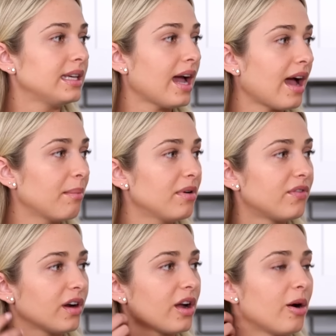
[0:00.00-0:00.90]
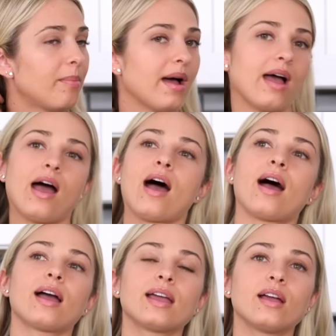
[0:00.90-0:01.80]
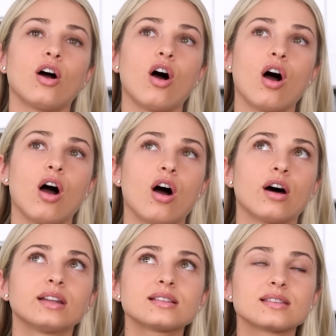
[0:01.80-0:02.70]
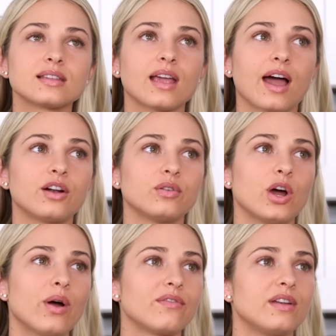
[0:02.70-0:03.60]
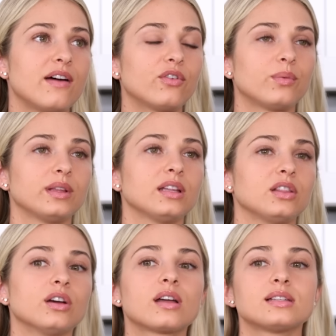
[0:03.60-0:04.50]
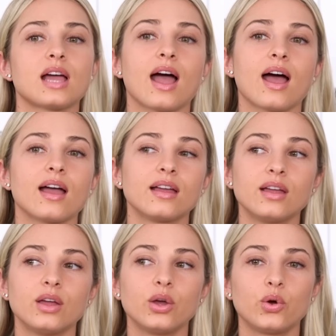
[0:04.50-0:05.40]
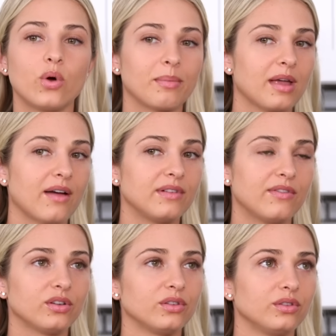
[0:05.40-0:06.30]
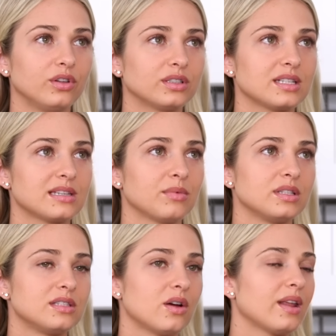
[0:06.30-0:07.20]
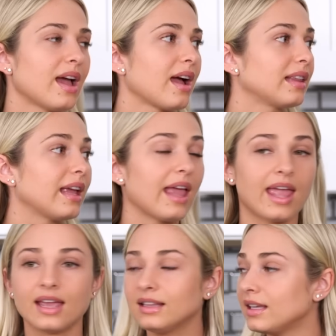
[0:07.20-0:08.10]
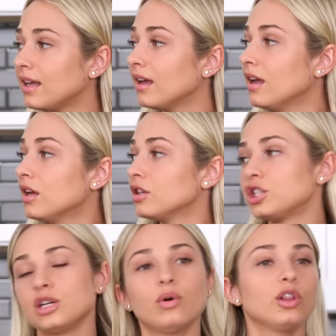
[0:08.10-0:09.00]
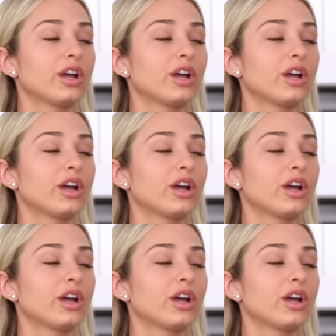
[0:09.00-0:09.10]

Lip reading: Yeah, I'm a Virgo, but I honestly, I don't know. I've never really looked at I've never looked at someone's zodiac. Like Haley, she will